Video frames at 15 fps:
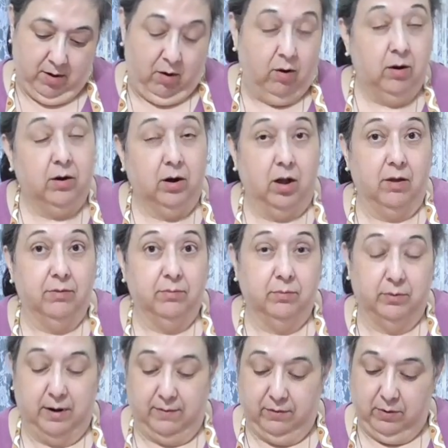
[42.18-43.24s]
Or a cloth,
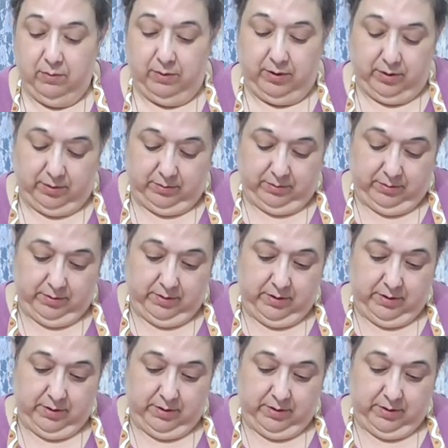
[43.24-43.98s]
whatever you want to do.